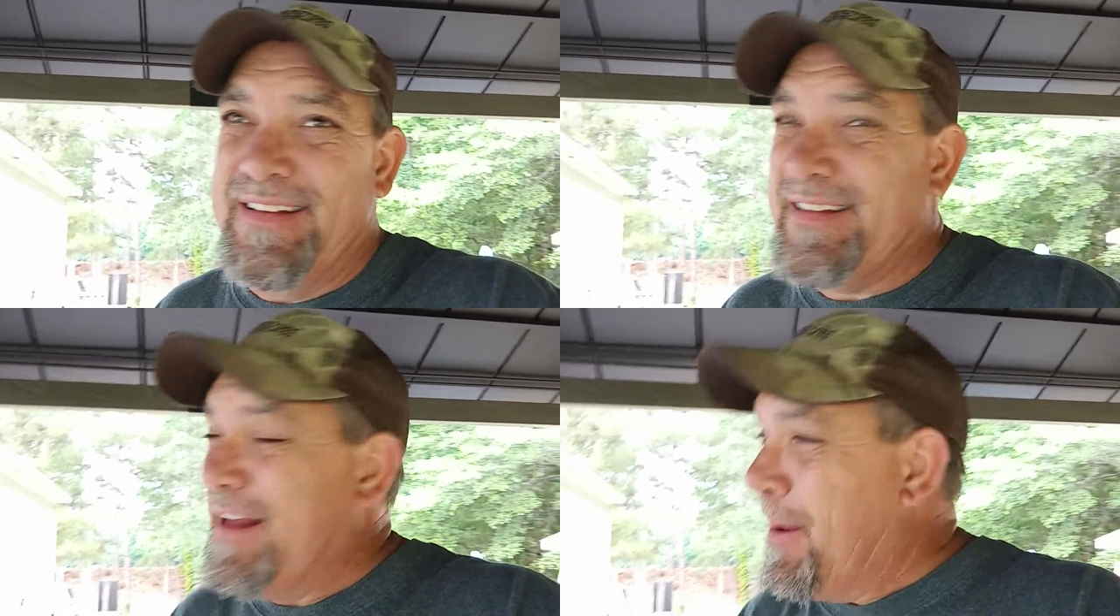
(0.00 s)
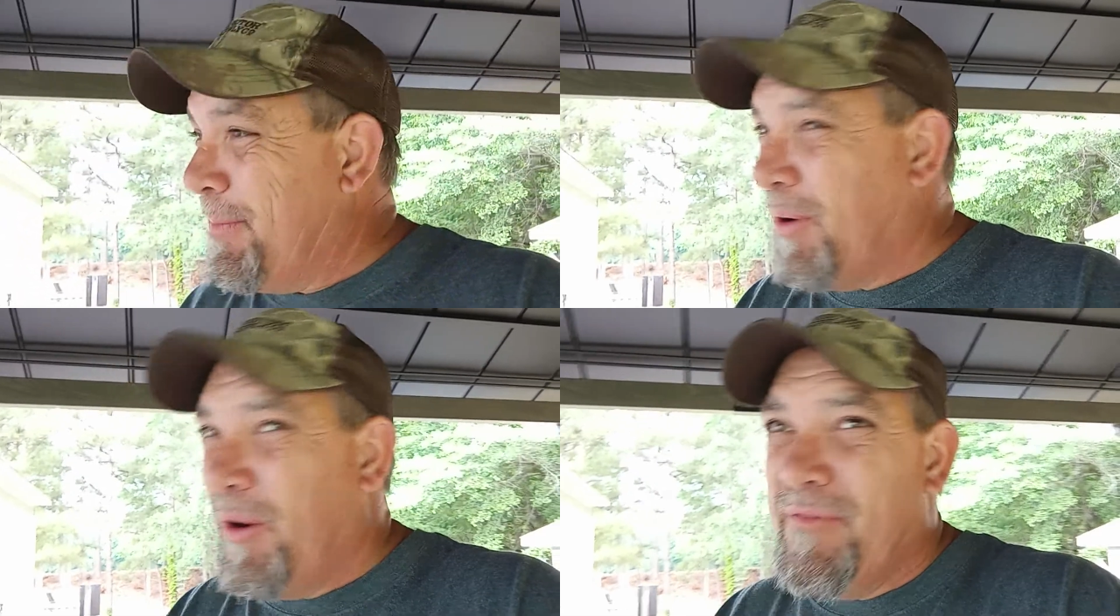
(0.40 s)
It's not
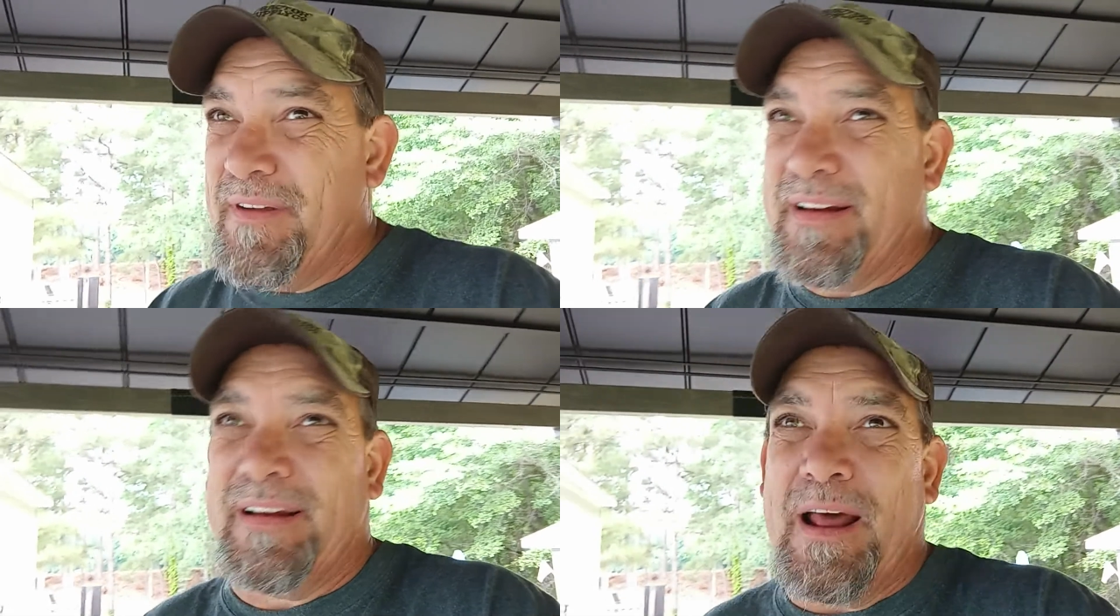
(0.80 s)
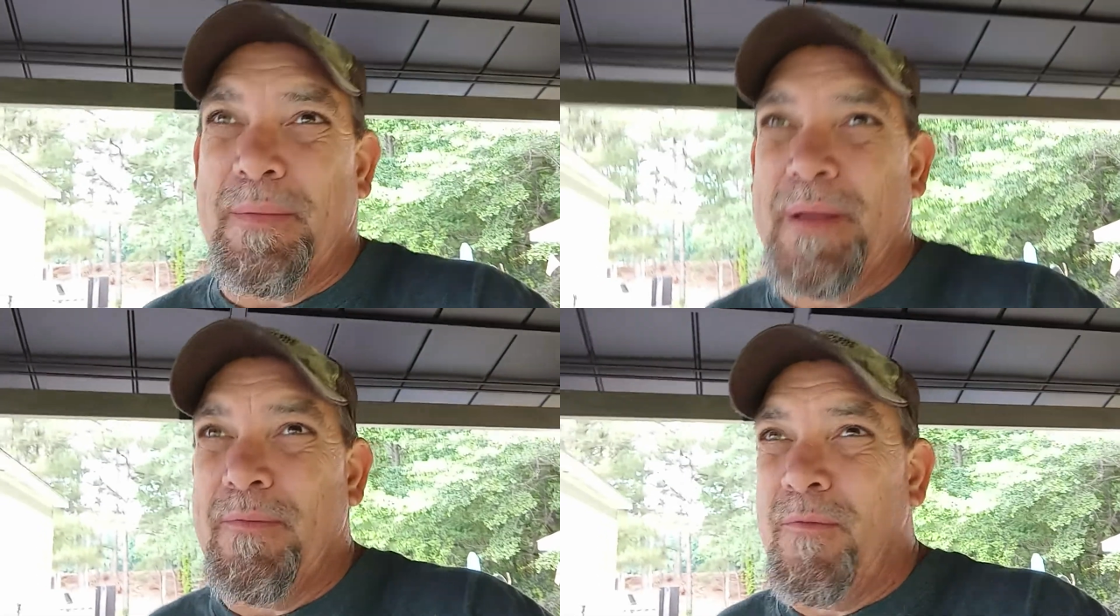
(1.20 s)
perfect. A lot
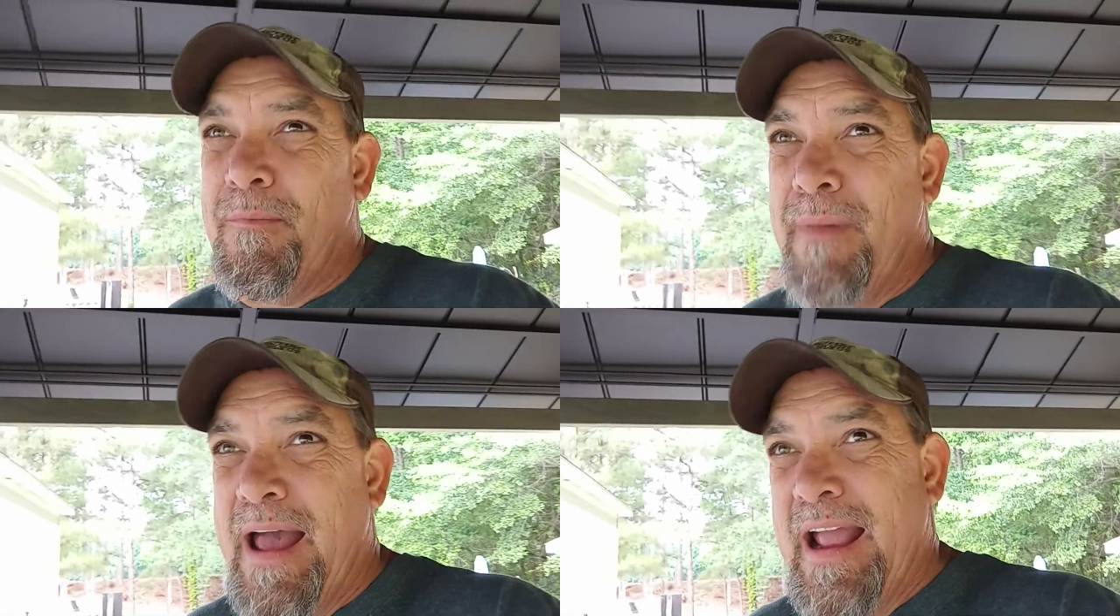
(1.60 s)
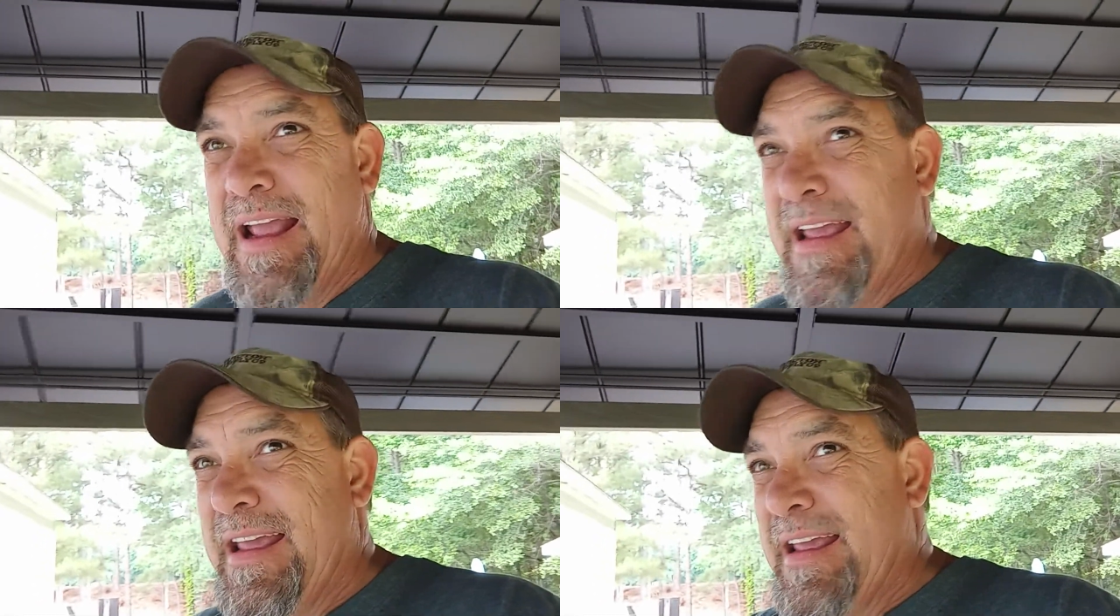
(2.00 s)
of people
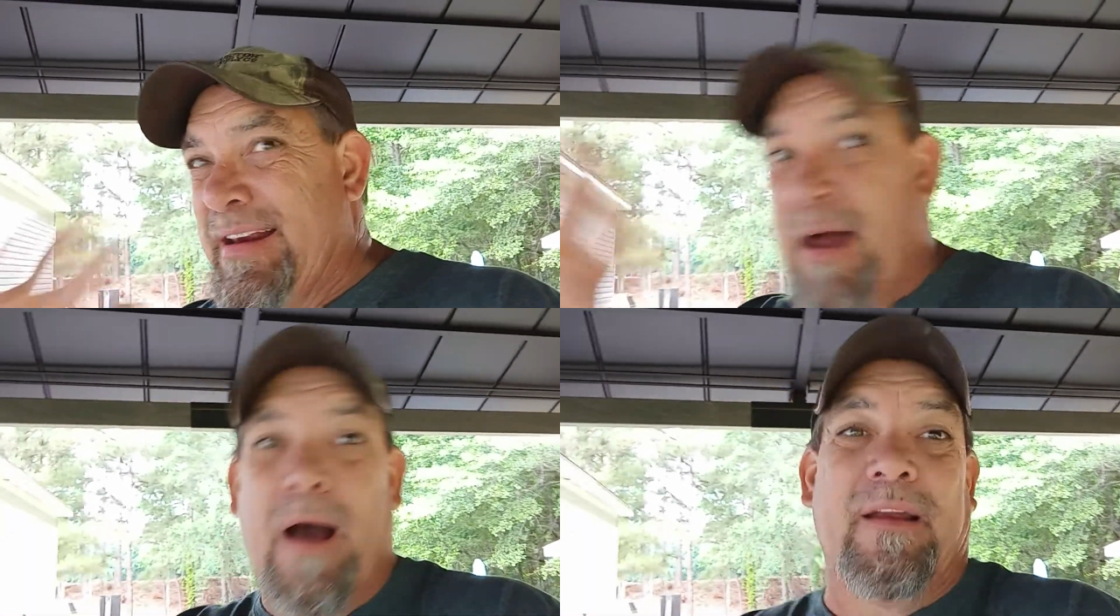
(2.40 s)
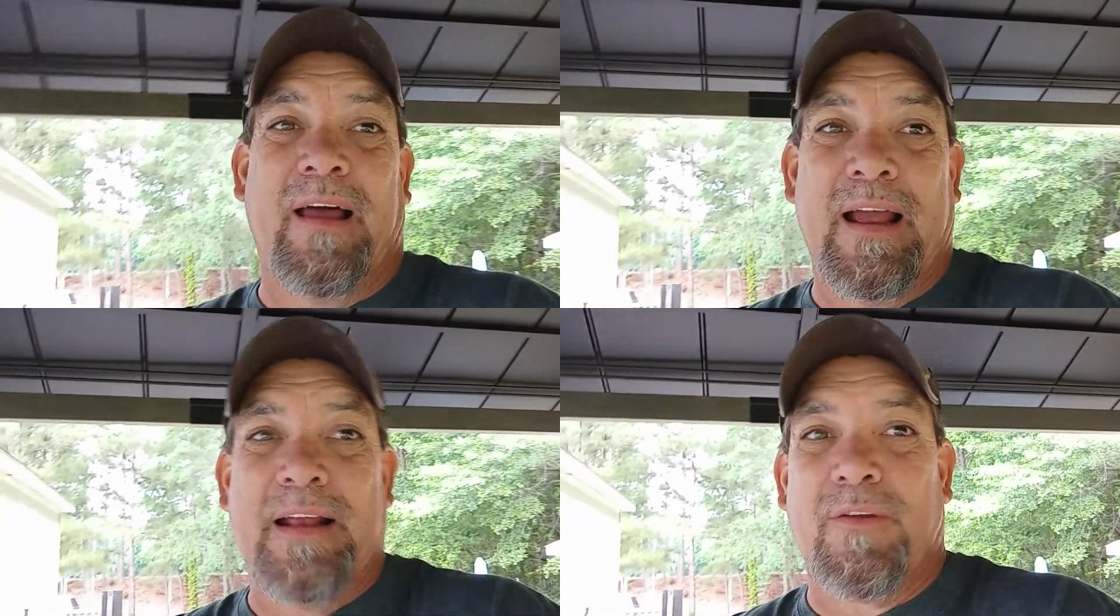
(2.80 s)
may not
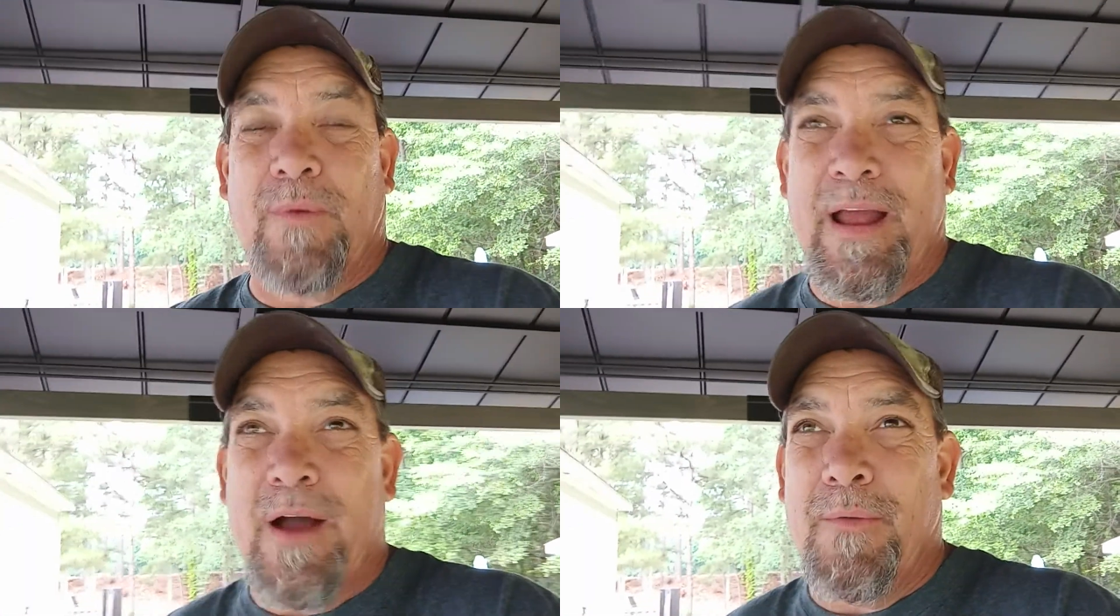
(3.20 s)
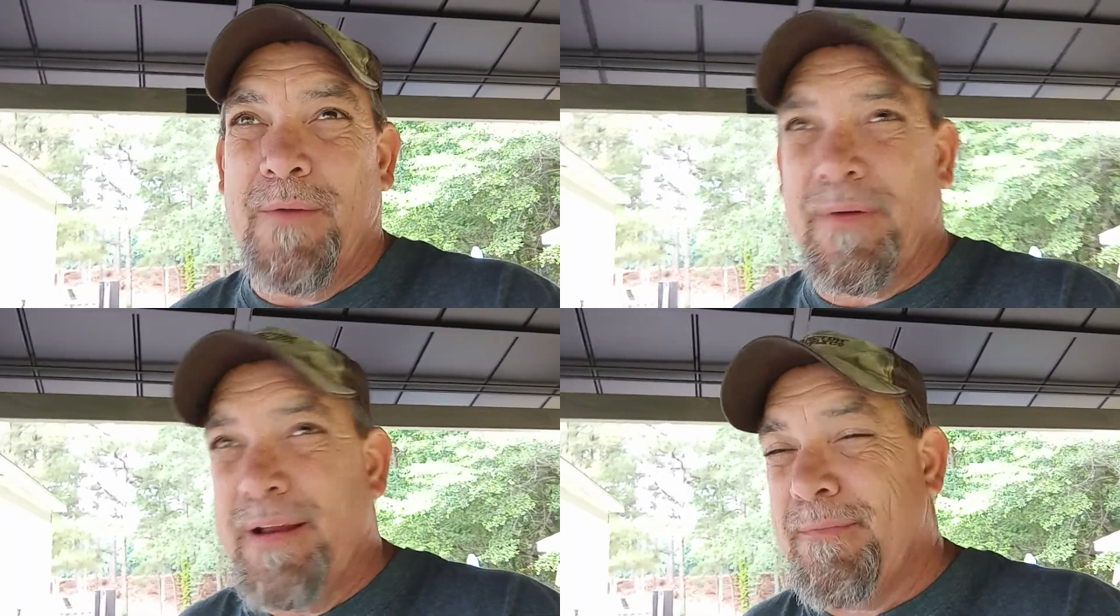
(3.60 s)
like the way I
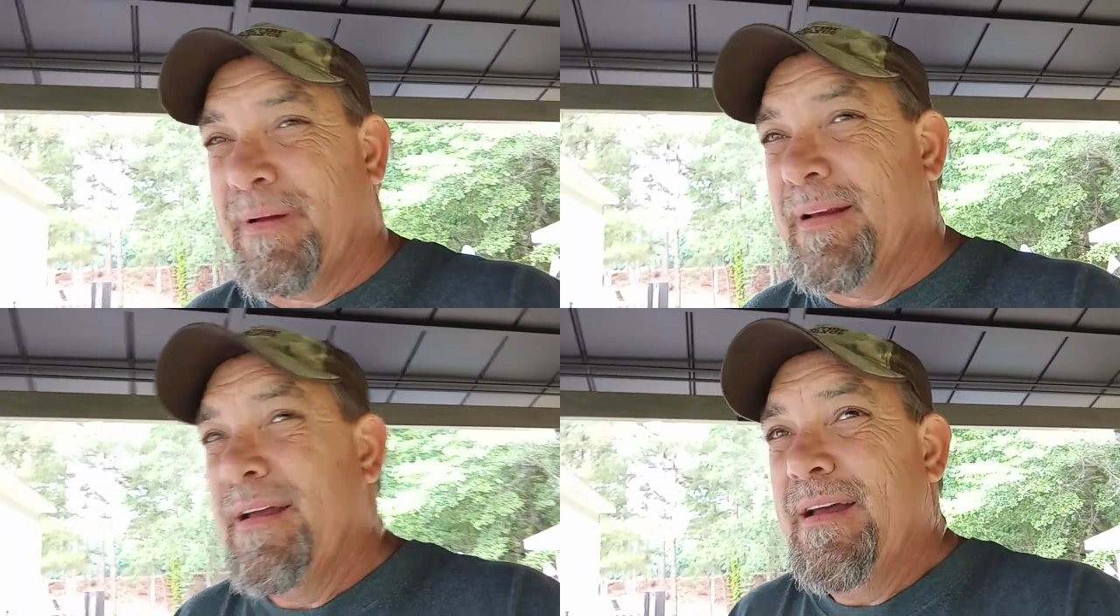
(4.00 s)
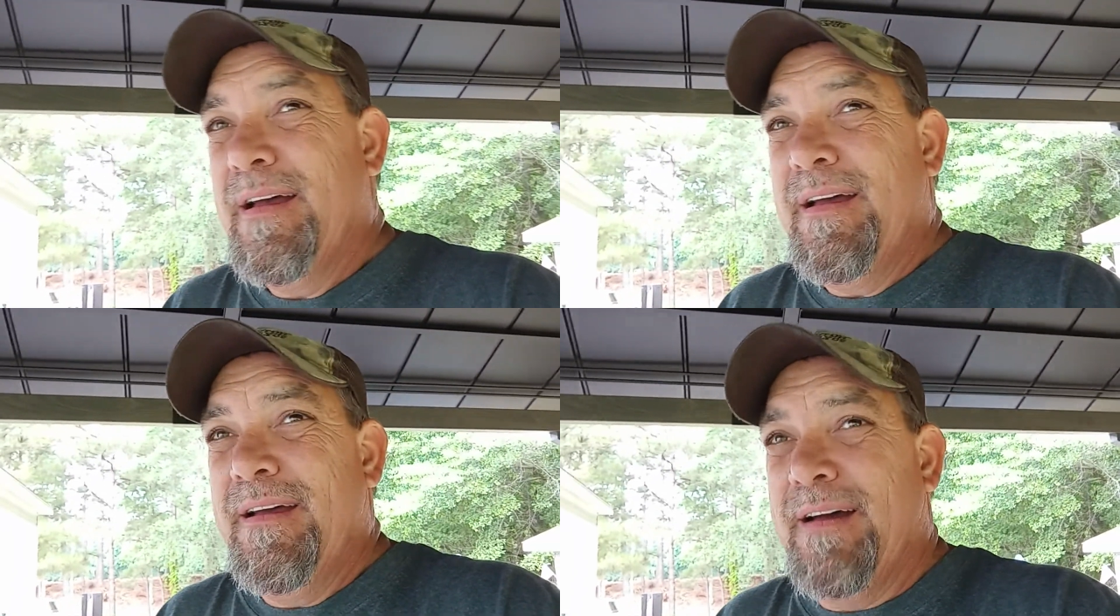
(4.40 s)
went with it, but
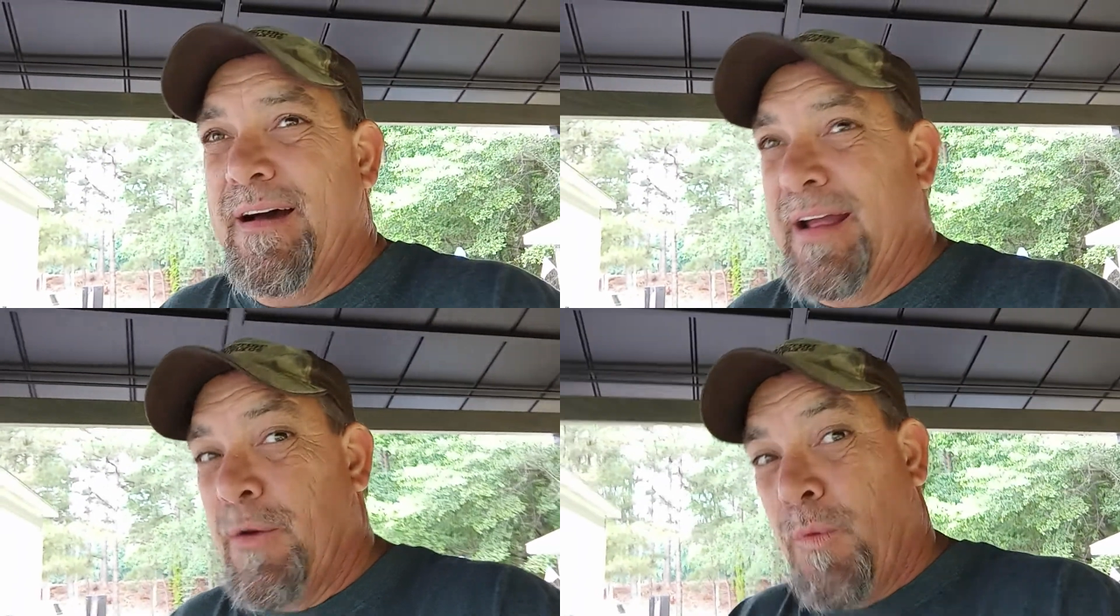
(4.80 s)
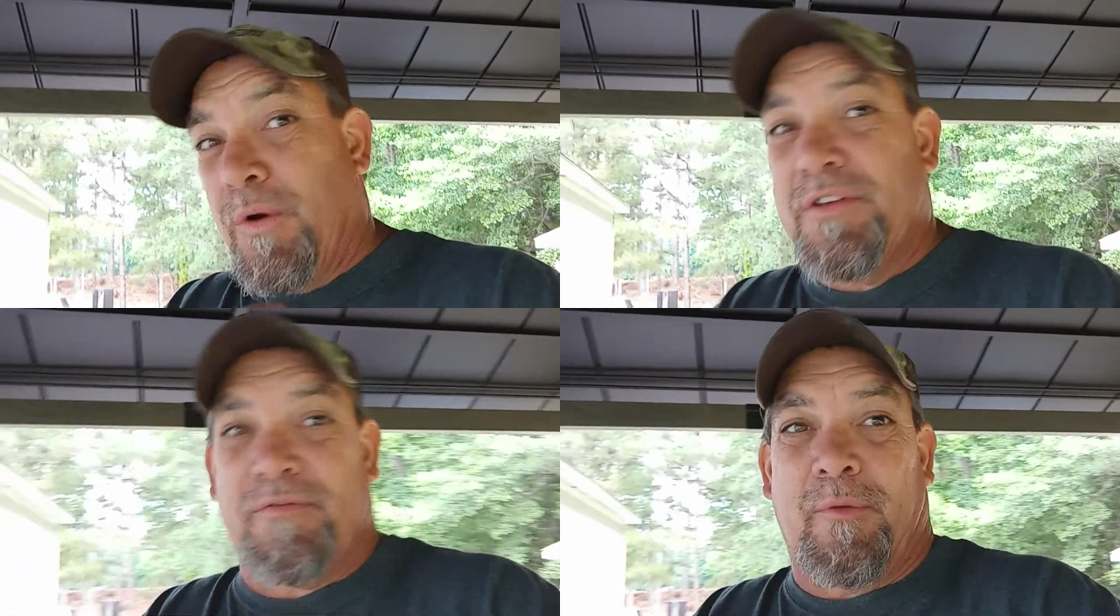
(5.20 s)
uh, it
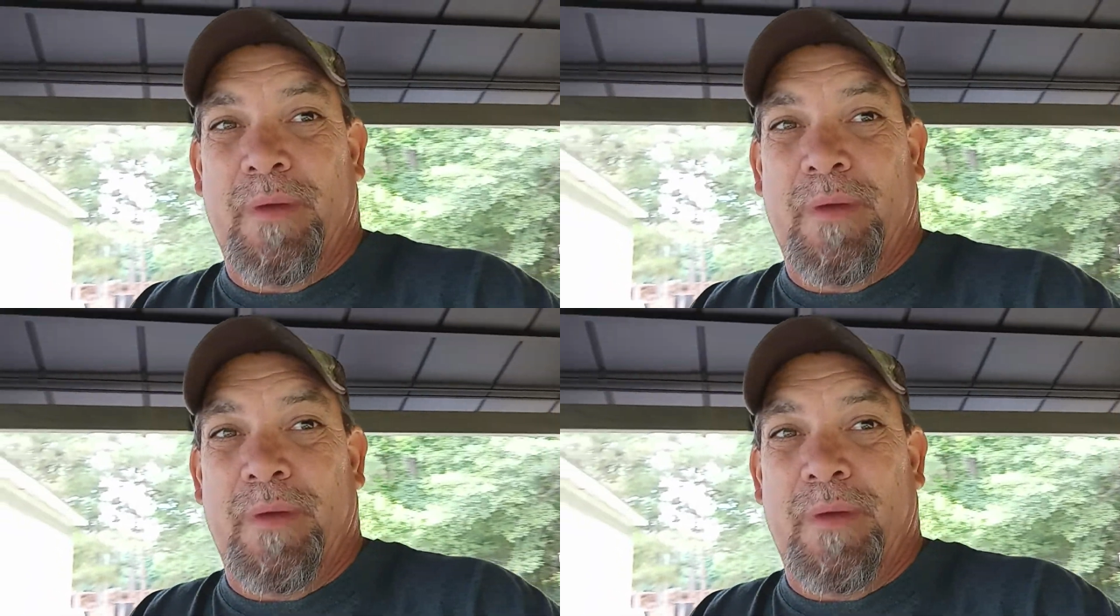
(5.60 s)
works for